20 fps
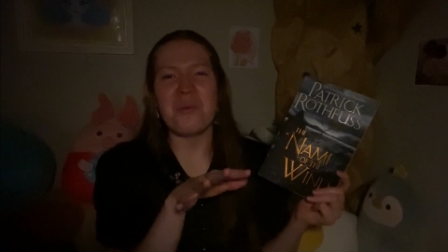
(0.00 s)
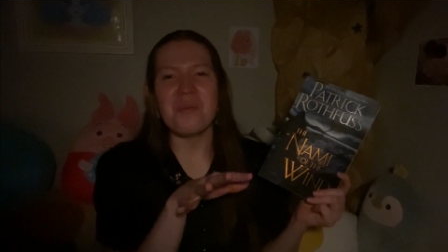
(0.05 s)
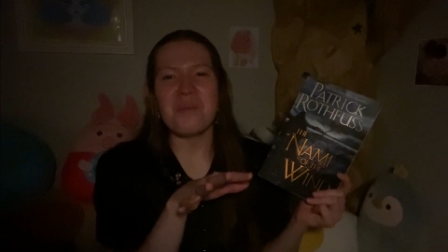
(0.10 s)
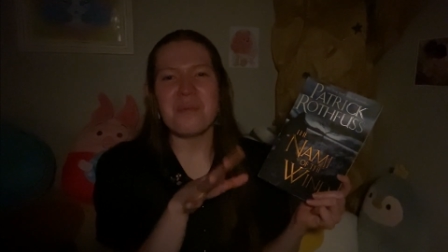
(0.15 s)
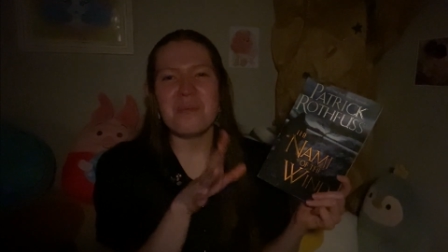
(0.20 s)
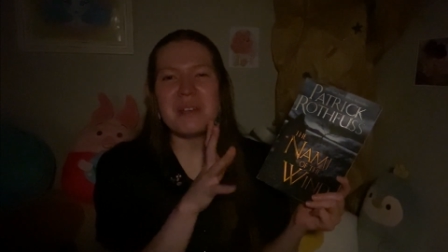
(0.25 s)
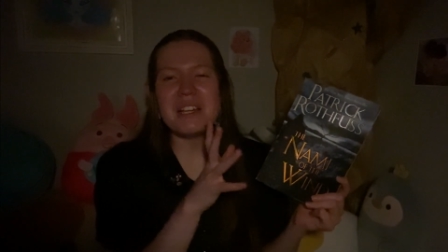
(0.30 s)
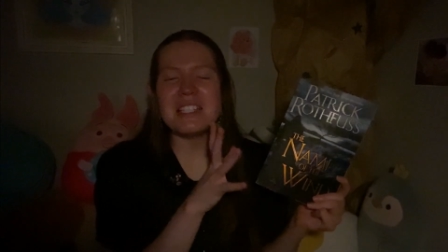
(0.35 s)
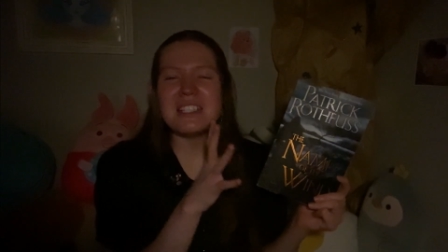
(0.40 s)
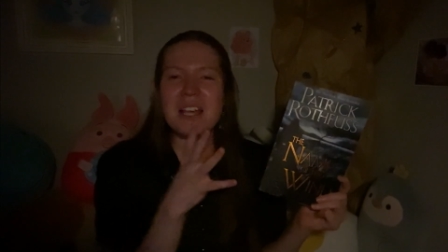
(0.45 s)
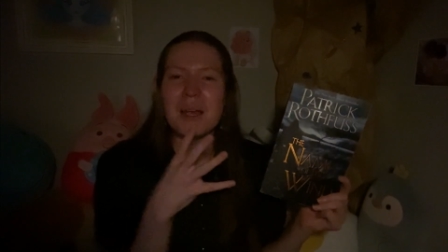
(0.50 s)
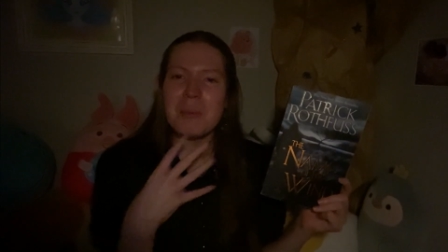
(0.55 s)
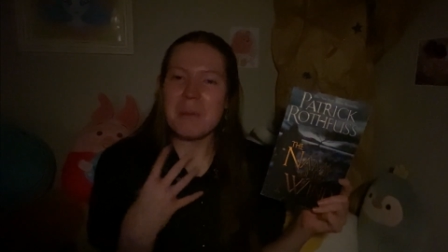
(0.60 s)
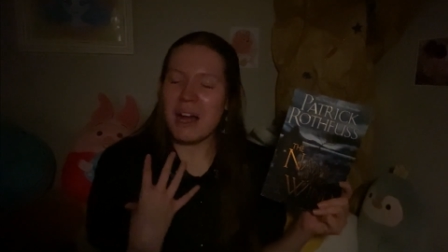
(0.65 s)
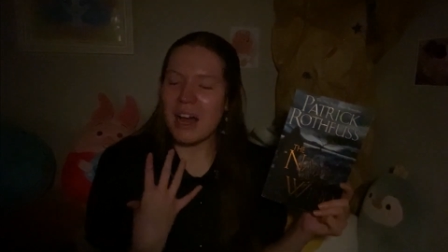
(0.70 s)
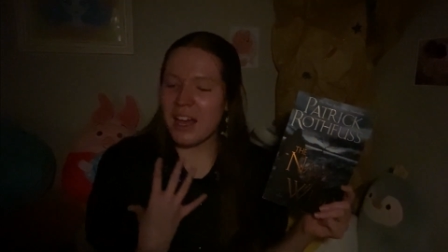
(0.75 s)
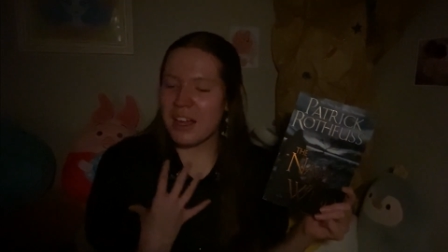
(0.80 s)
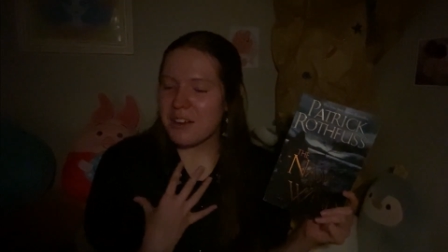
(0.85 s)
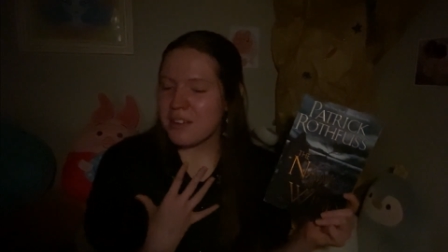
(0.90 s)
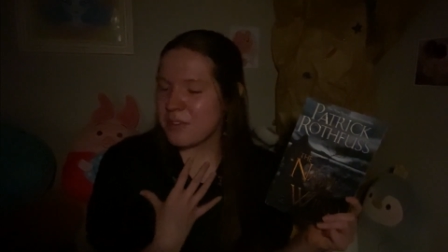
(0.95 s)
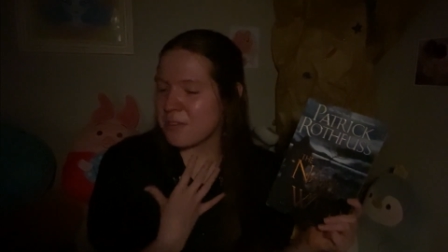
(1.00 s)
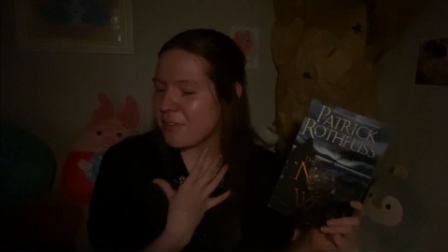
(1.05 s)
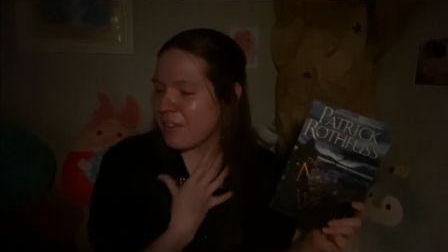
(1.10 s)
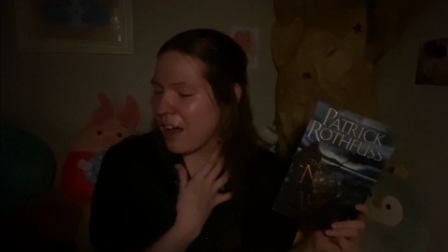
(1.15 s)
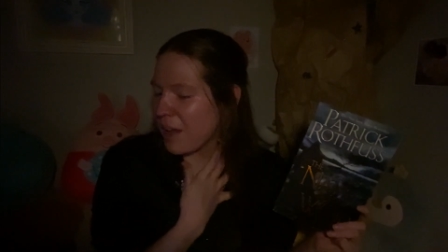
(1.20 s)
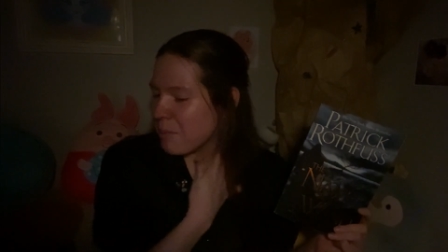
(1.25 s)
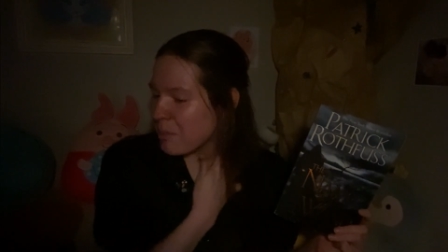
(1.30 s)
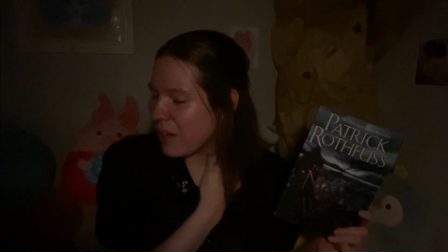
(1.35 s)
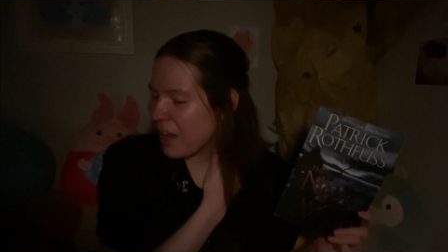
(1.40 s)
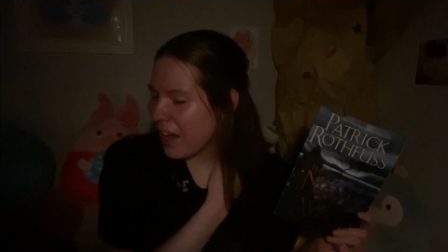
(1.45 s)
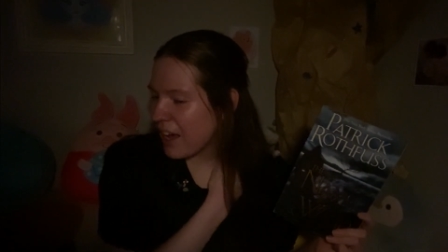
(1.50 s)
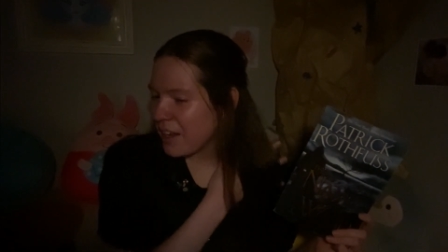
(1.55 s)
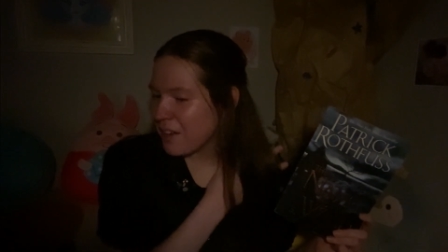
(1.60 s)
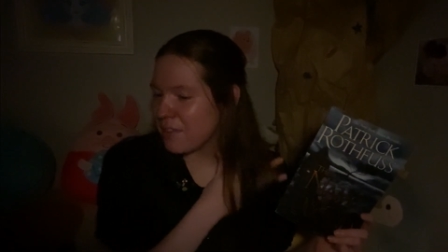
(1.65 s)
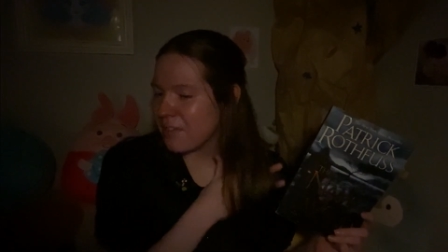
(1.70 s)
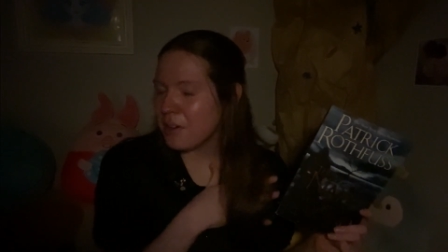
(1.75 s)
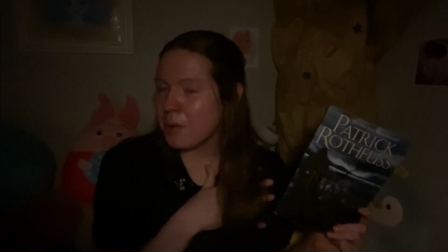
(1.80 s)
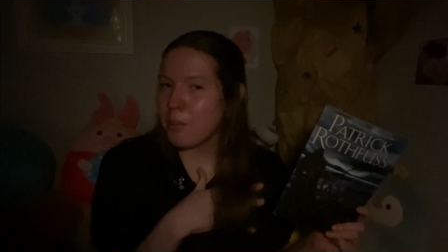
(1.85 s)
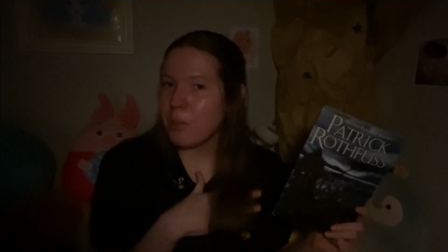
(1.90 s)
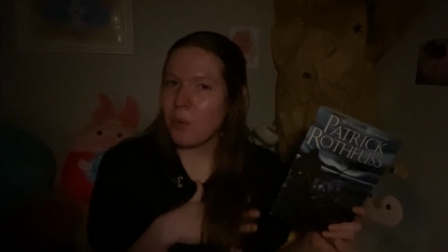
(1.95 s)
Because I'm kind of
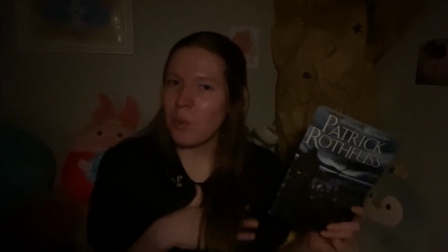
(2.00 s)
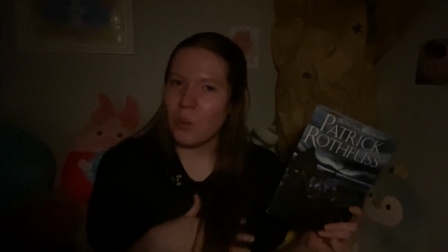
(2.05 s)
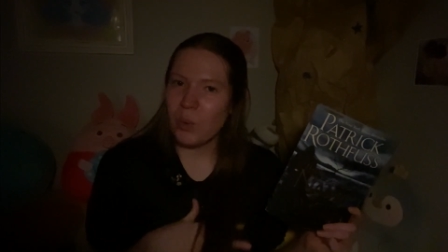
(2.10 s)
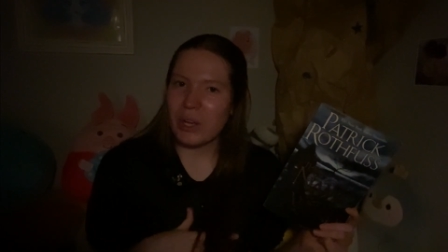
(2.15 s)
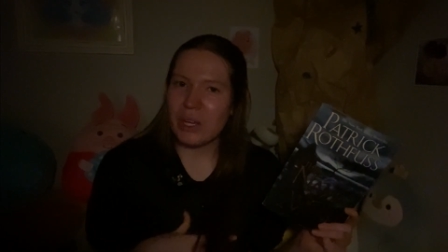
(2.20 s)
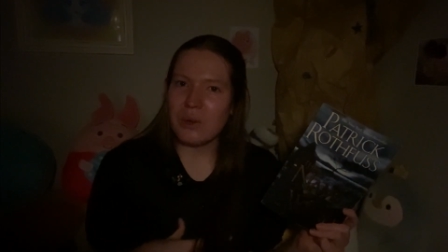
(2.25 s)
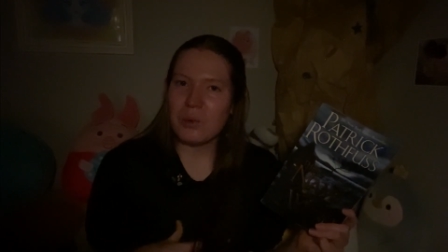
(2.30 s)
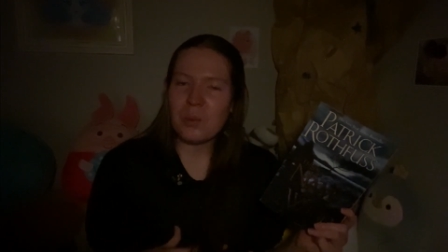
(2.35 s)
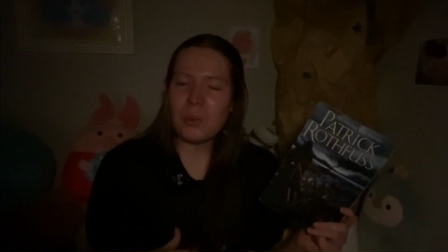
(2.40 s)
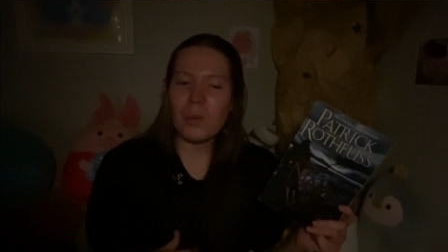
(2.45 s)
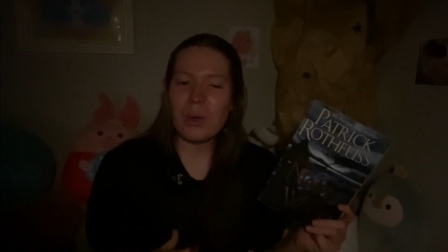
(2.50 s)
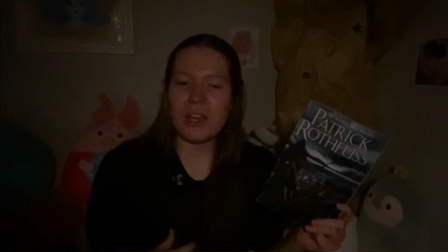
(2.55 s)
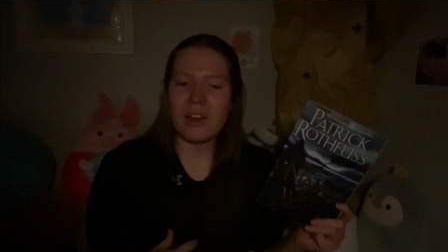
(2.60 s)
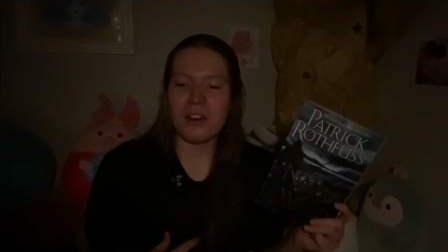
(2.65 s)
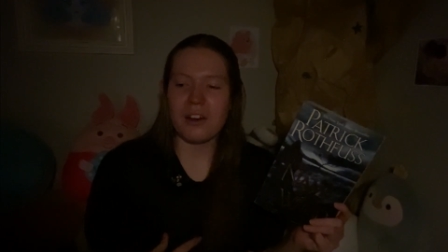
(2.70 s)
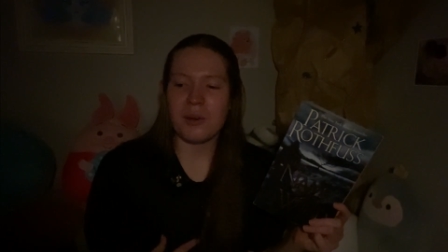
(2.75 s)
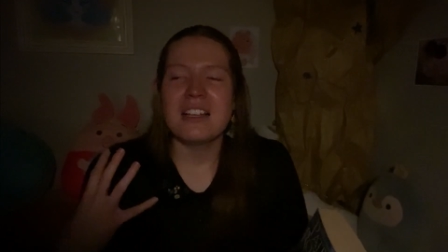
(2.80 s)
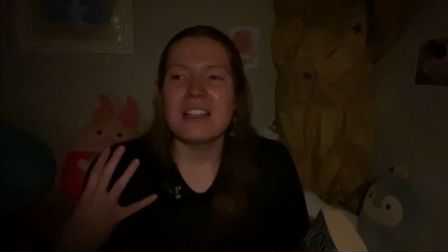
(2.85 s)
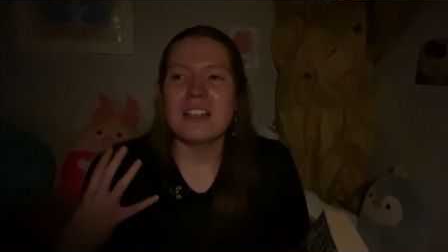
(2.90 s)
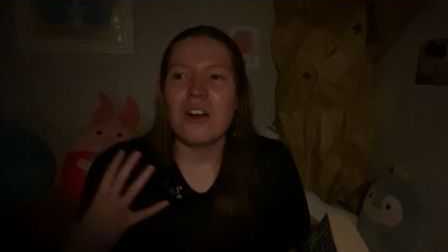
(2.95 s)
at a point where